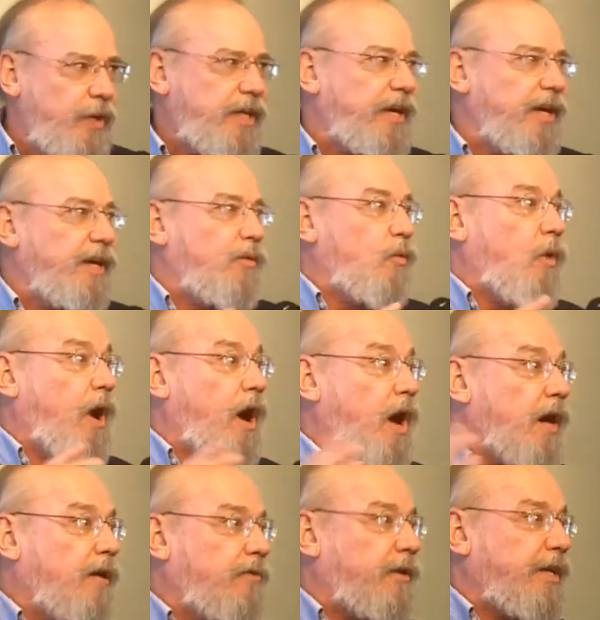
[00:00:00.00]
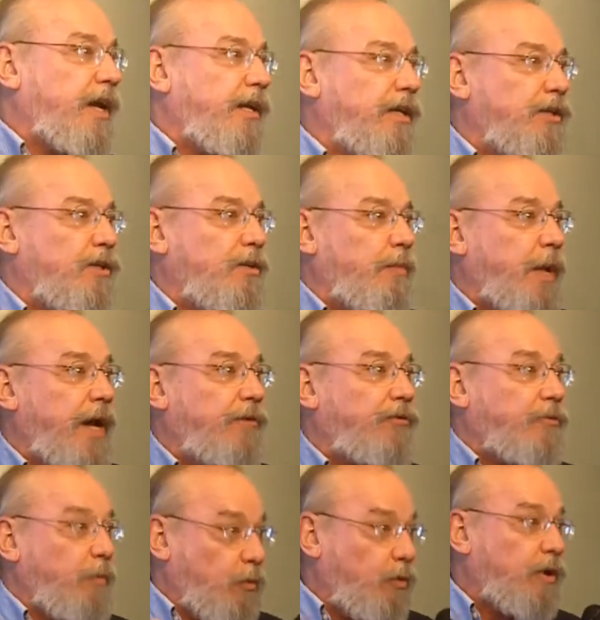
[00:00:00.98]
We can't walk, we can't get to the
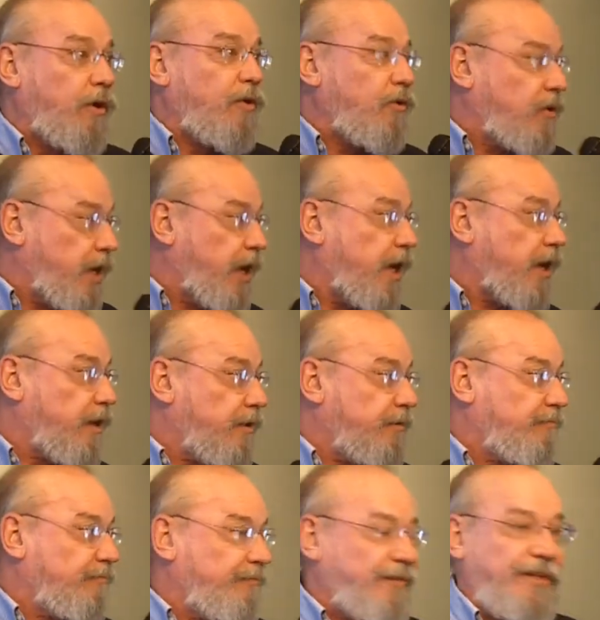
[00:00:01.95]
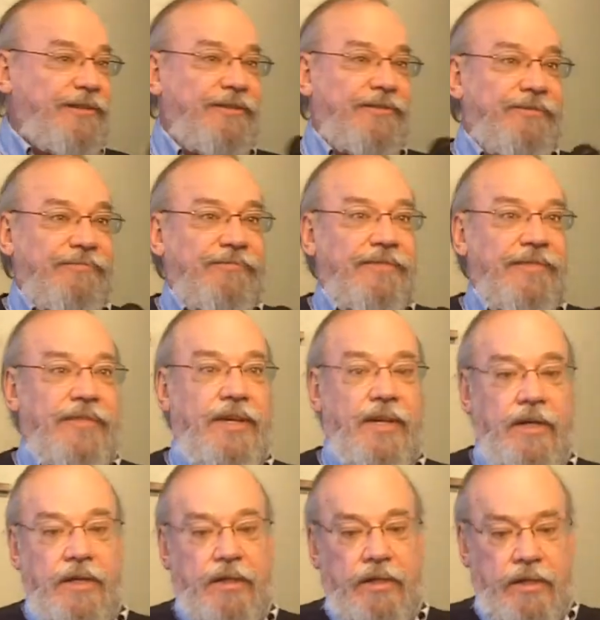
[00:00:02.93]
bathroom, but we're okay, you know,
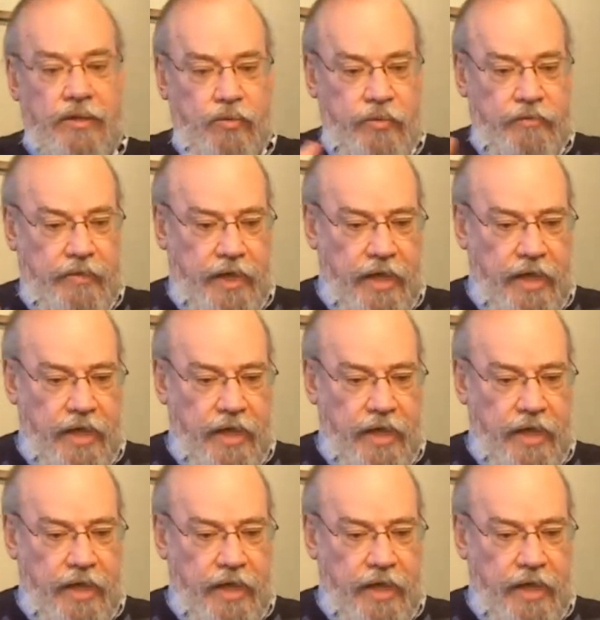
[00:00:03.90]
because